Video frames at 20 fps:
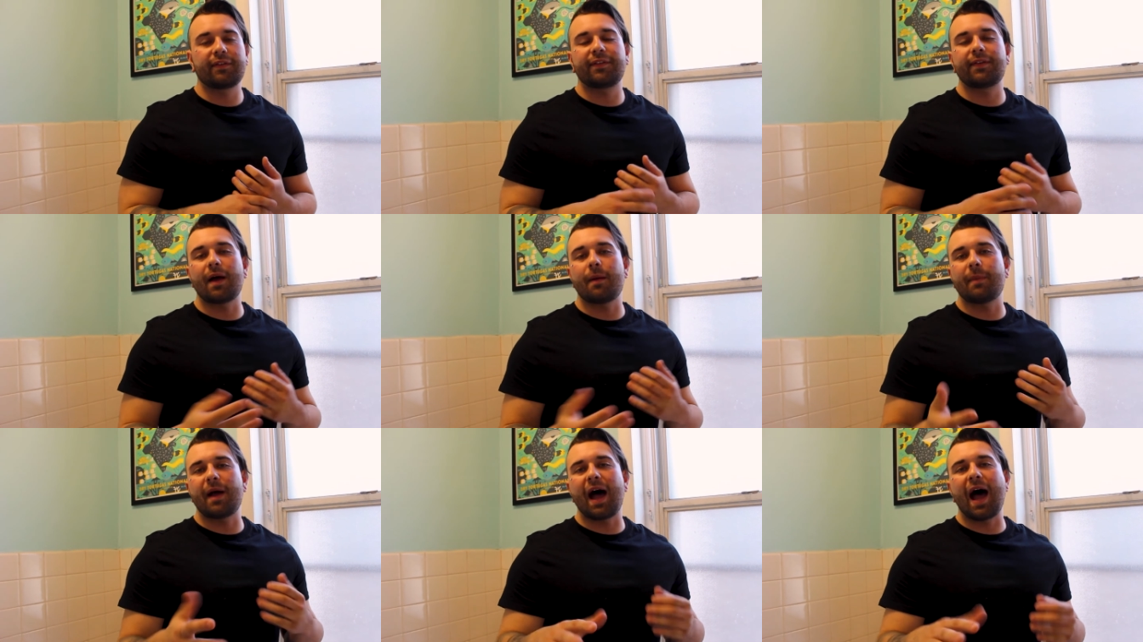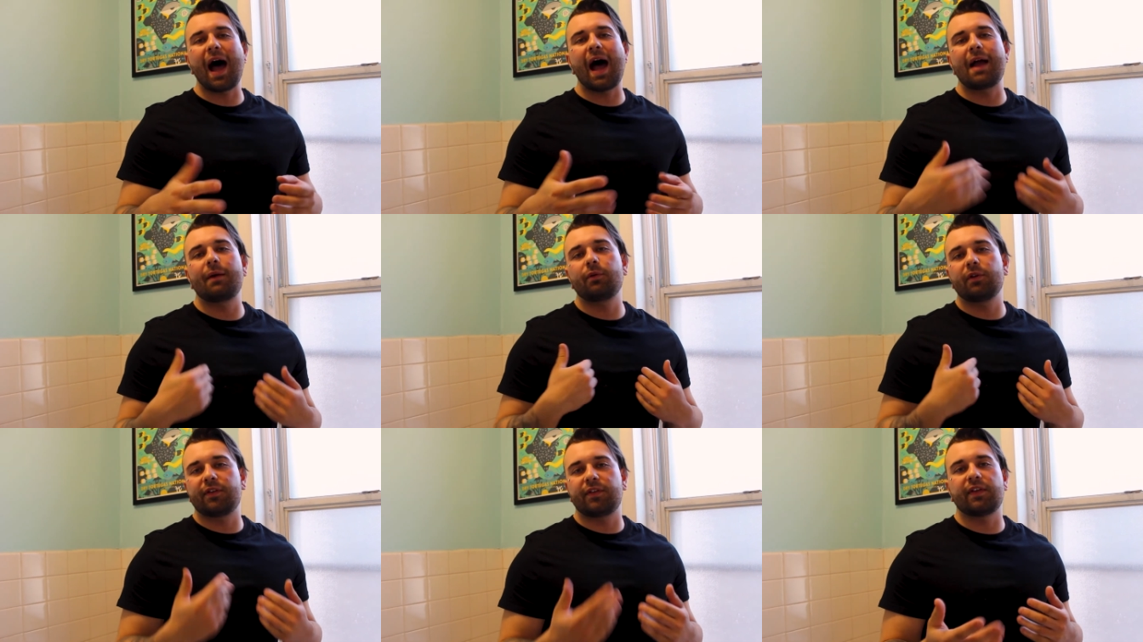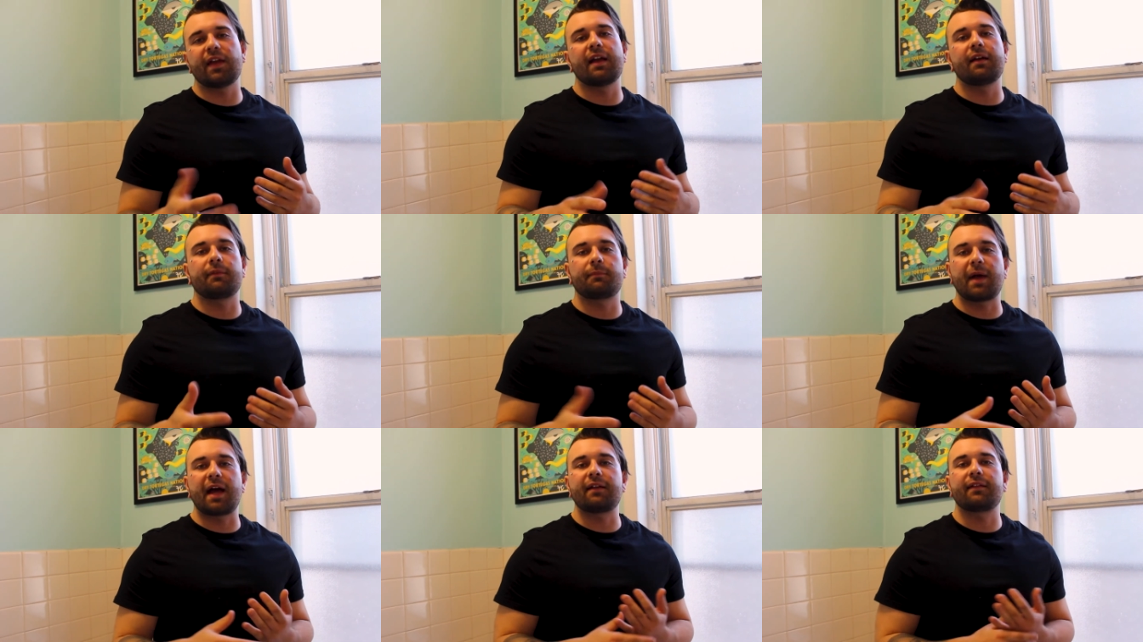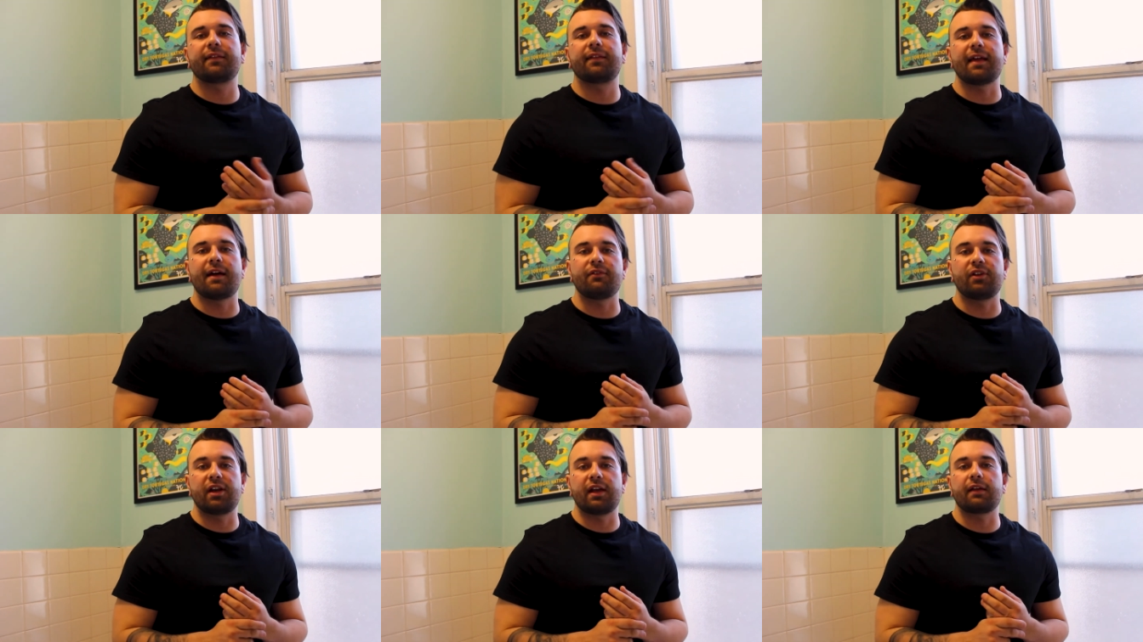I would say, about
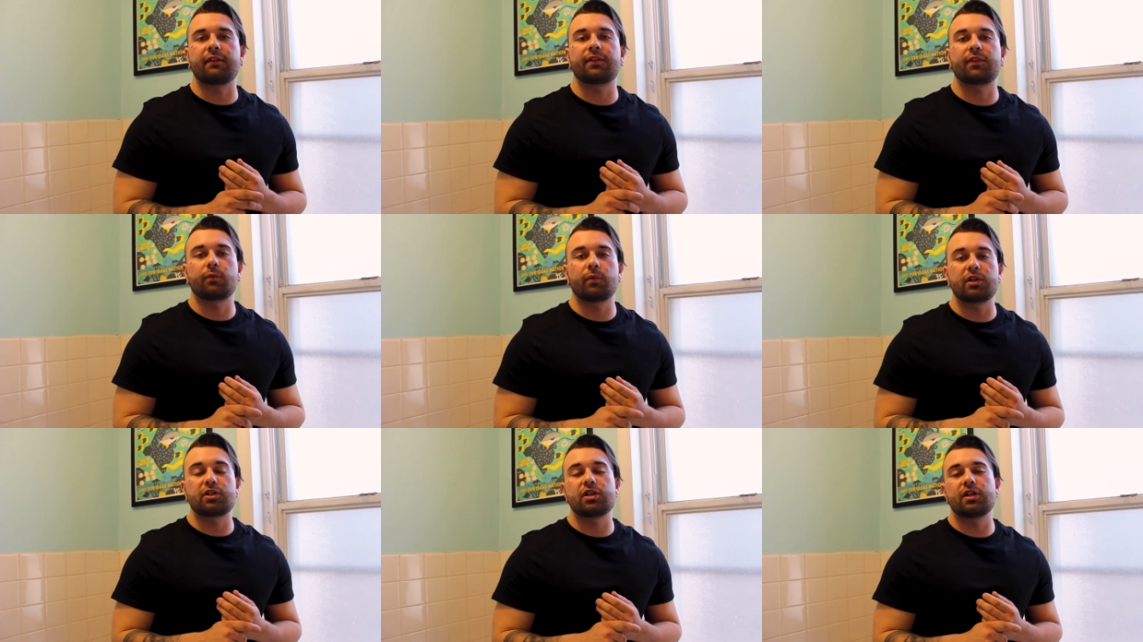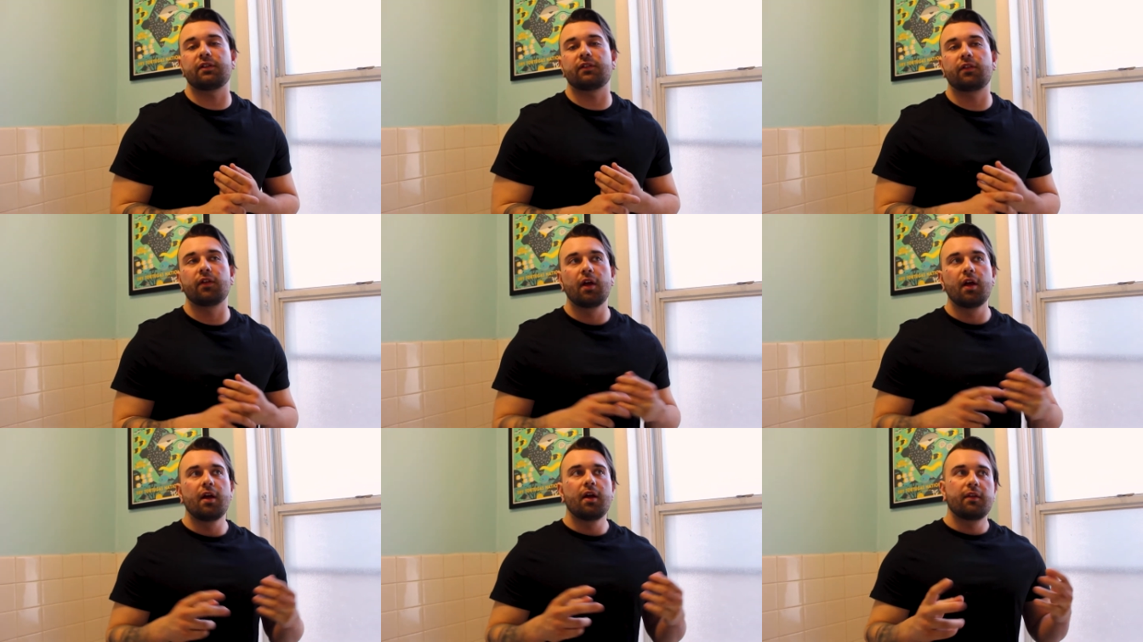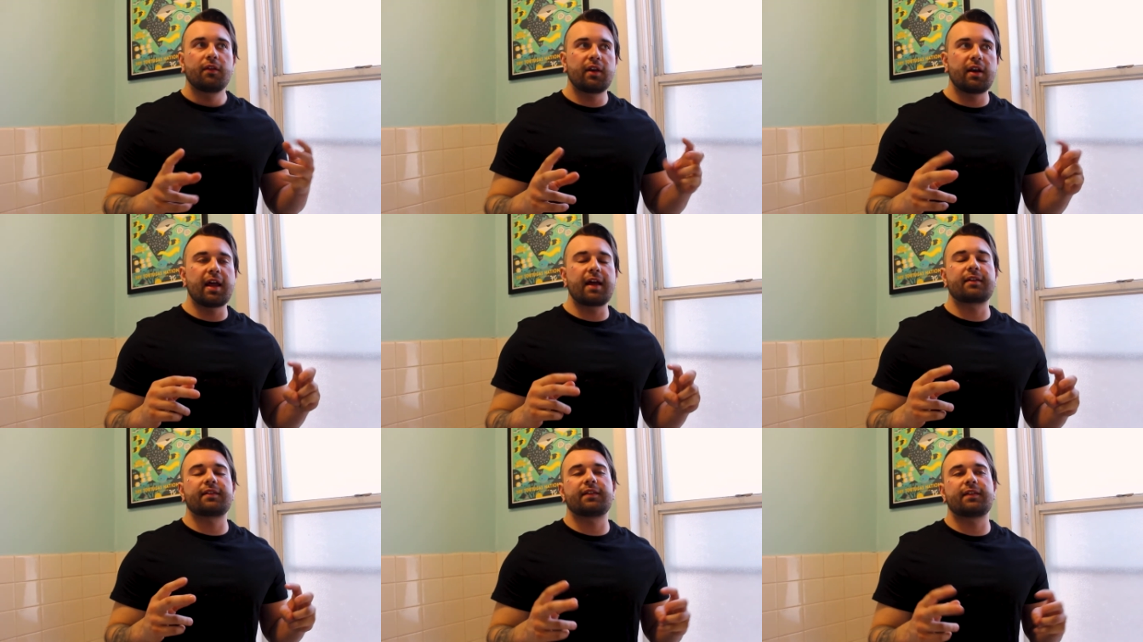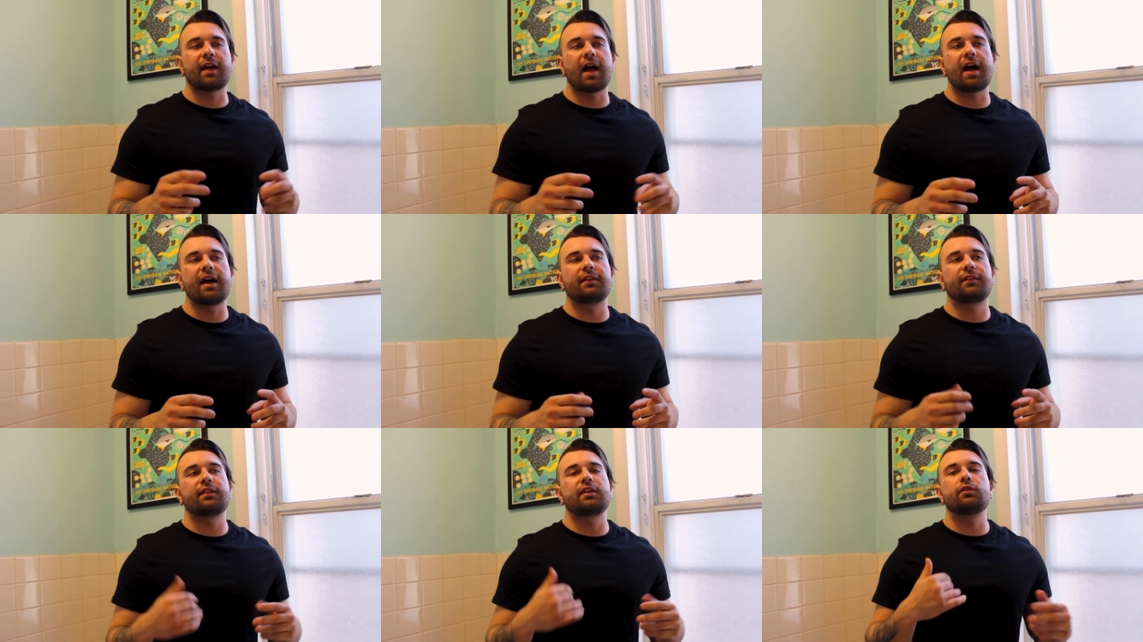seven eighths, which is the next
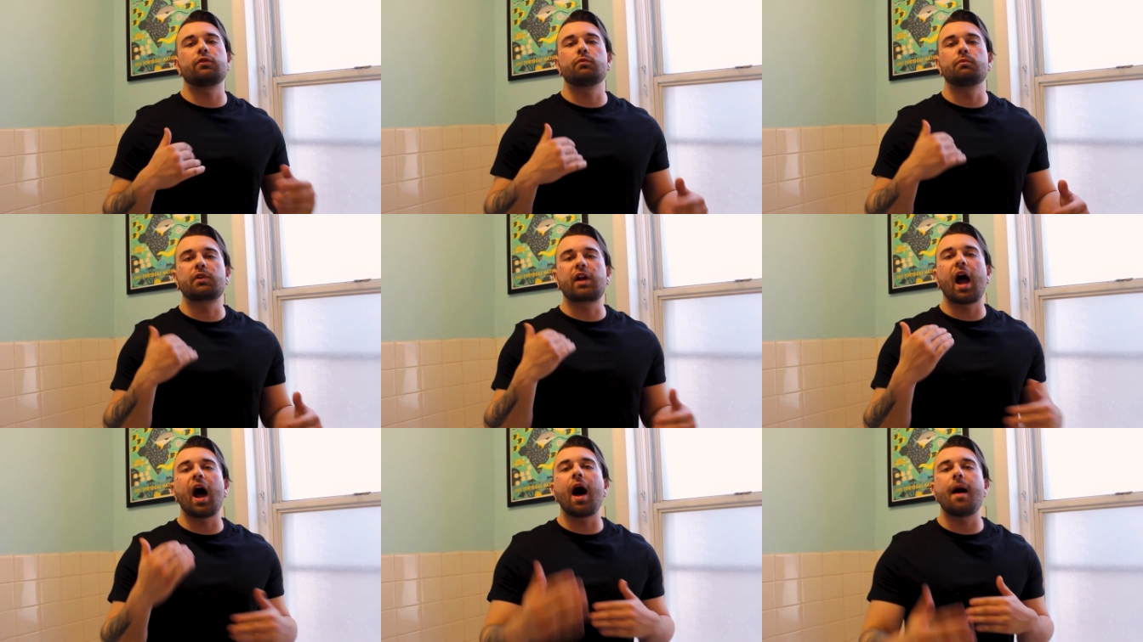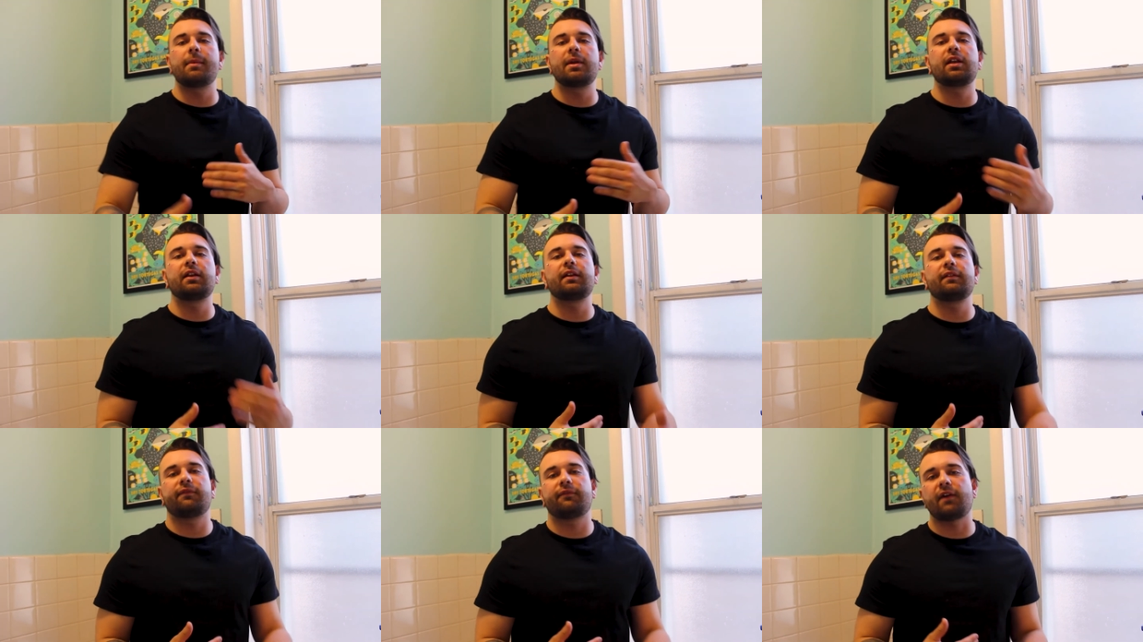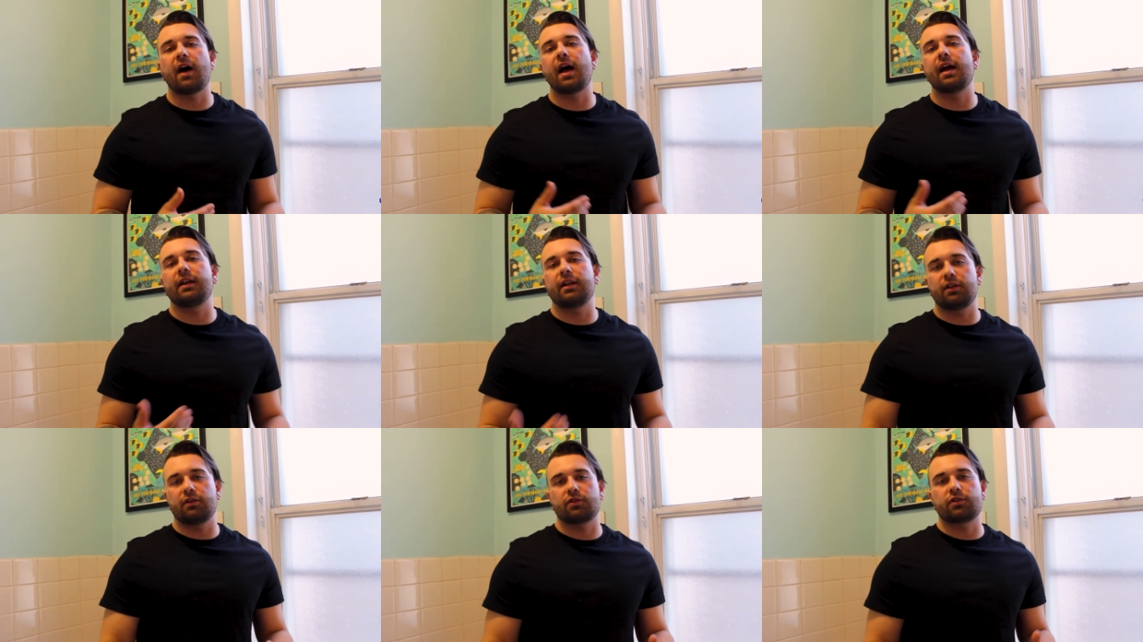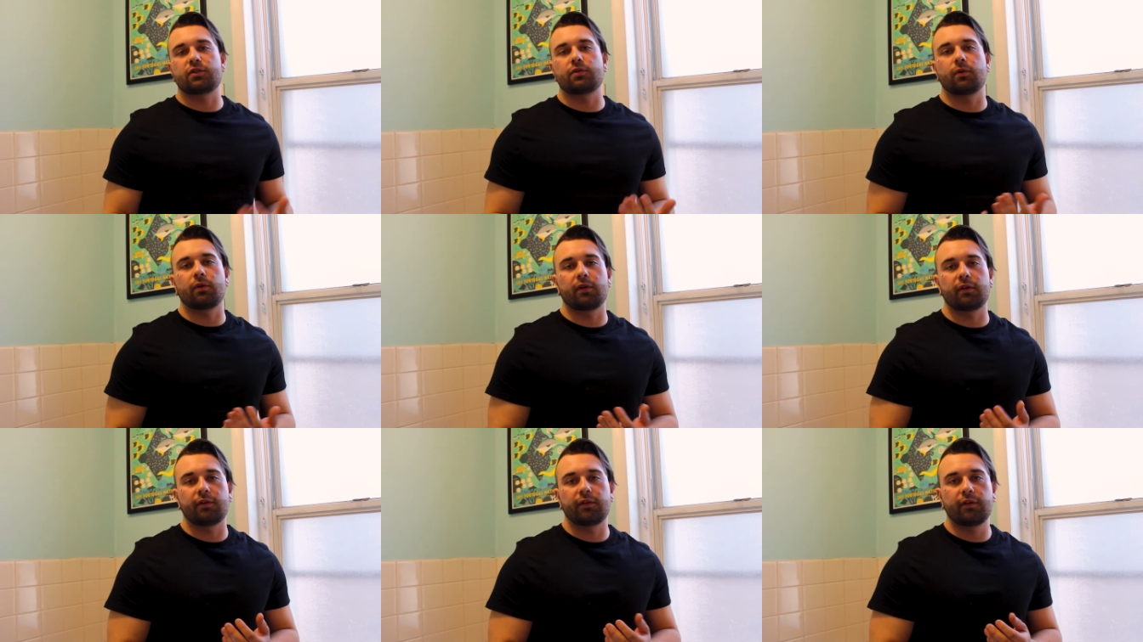size that you commonly find at your
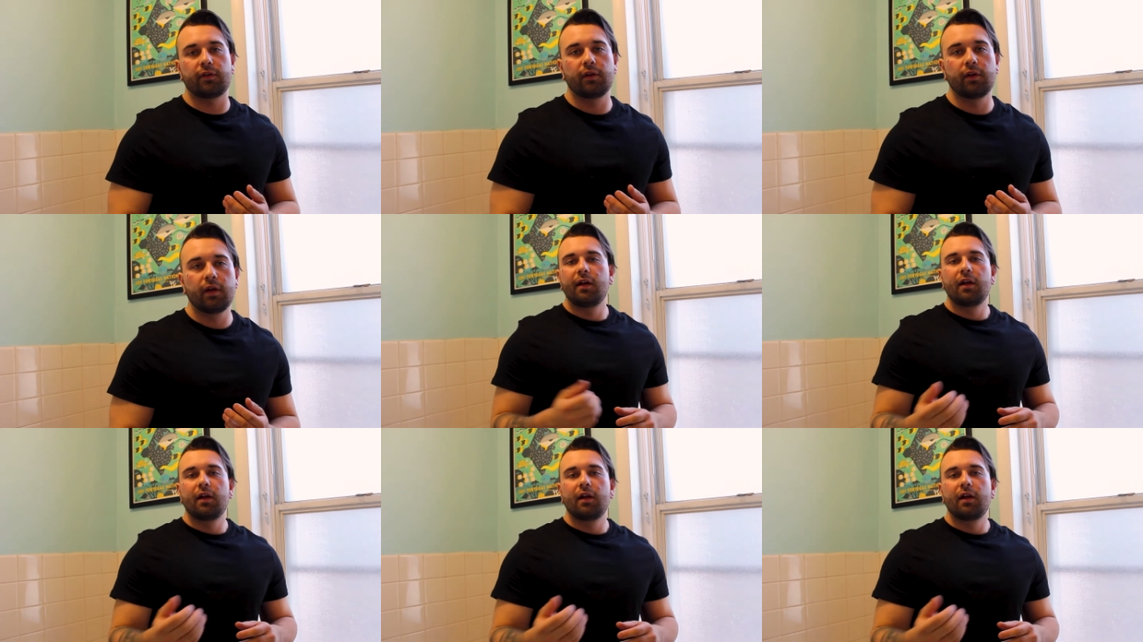stores.